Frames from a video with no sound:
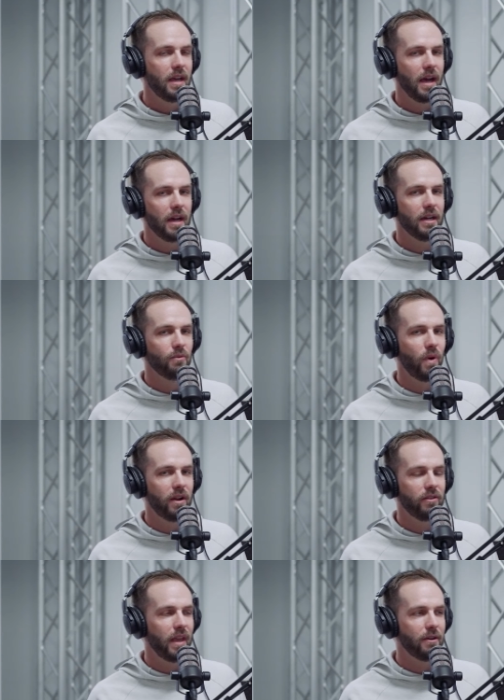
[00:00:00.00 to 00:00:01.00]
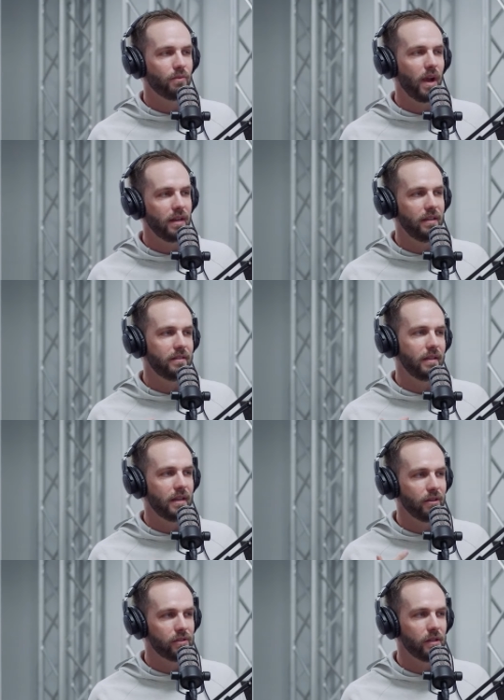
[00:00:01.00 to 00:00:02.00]
uh, when are they ready to
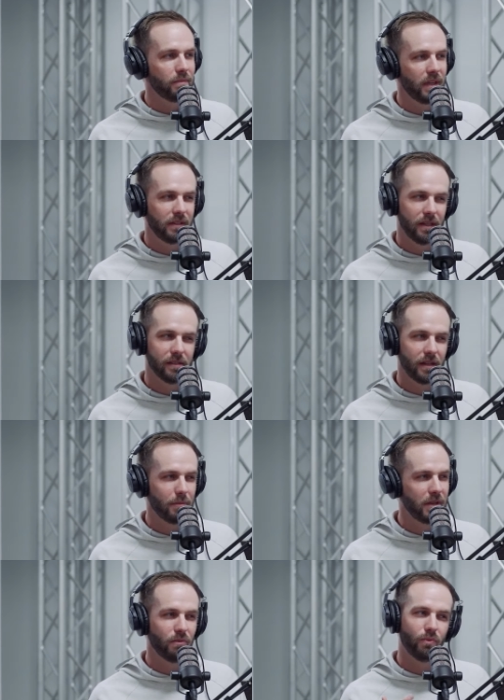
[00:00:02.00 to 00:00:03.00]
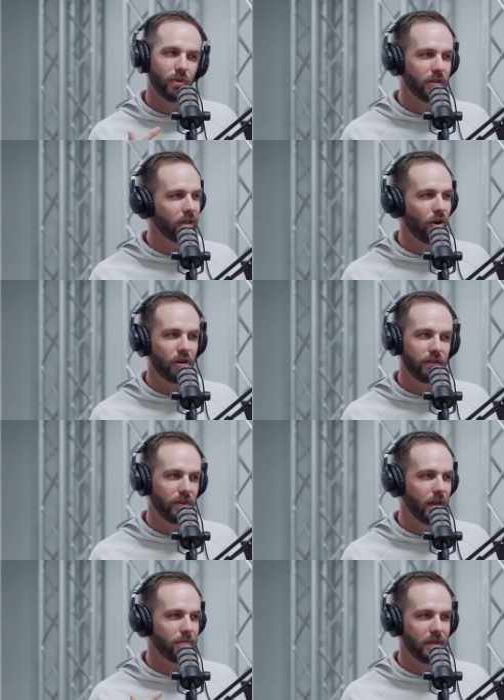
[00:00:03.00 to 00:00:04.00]
hear something that is going to be really hard for
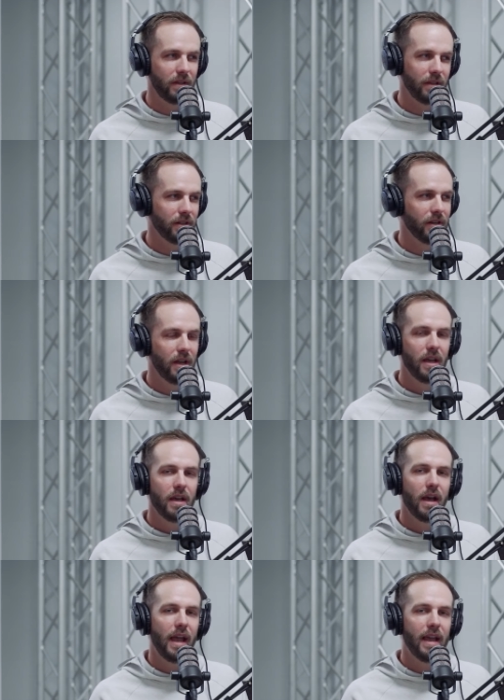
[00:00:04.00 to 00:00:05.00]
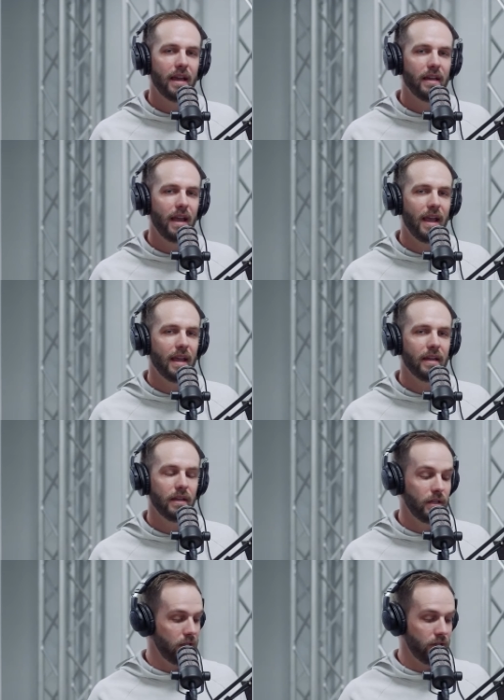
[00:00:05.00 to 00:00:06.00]
them to hear? And and
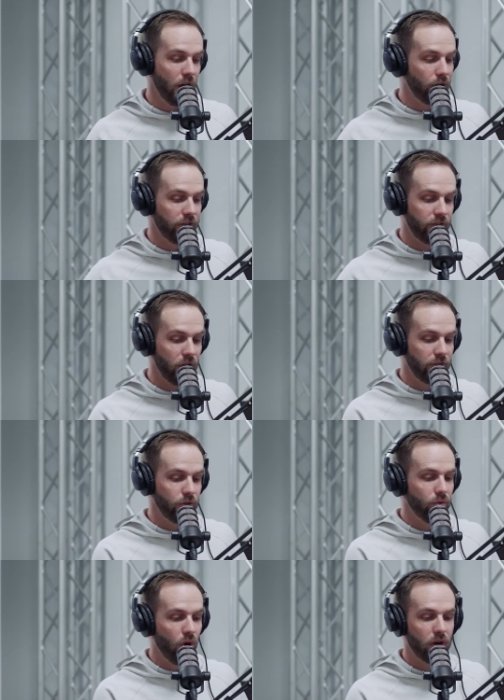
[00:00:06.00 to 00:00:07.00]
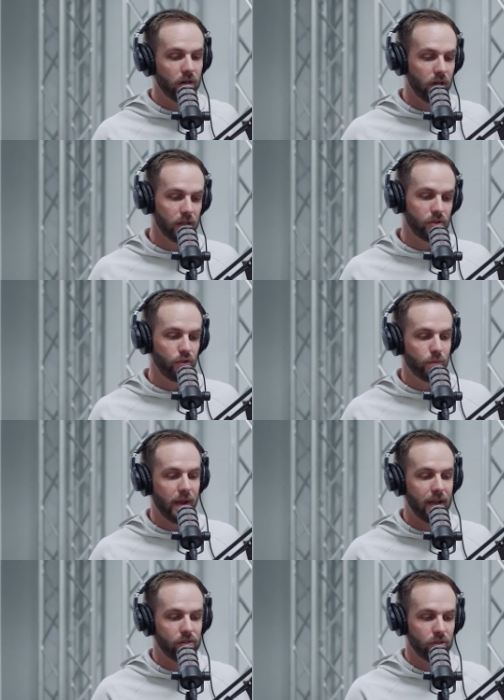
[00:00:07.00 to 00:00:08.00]
you know if you if you are a student
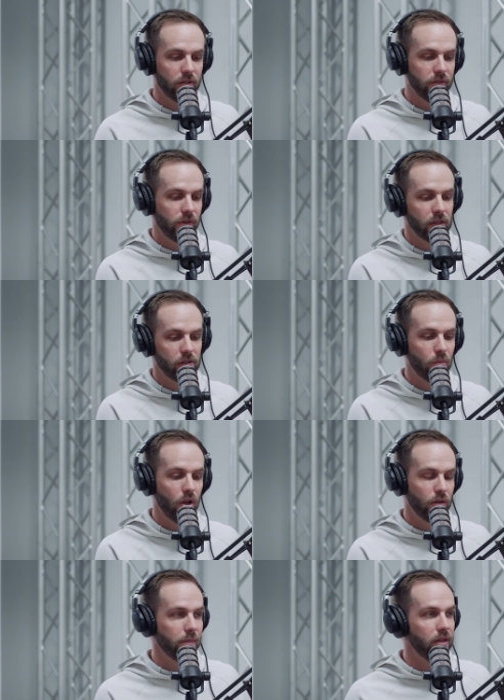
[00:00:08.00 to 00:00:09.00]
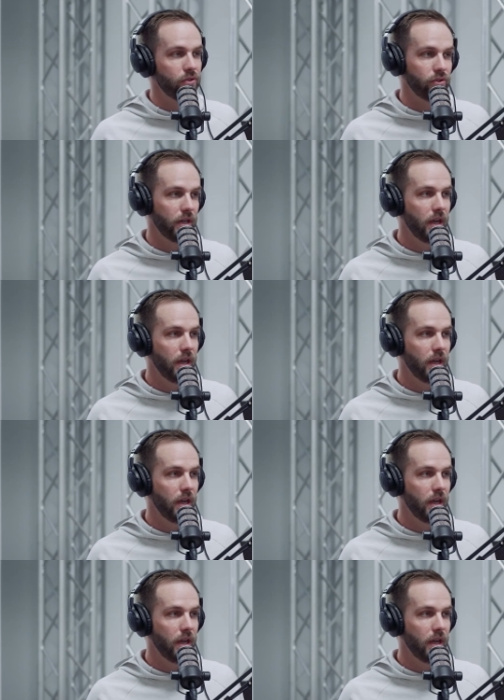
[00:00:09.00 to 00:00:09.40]
pastor of a smaller ministry,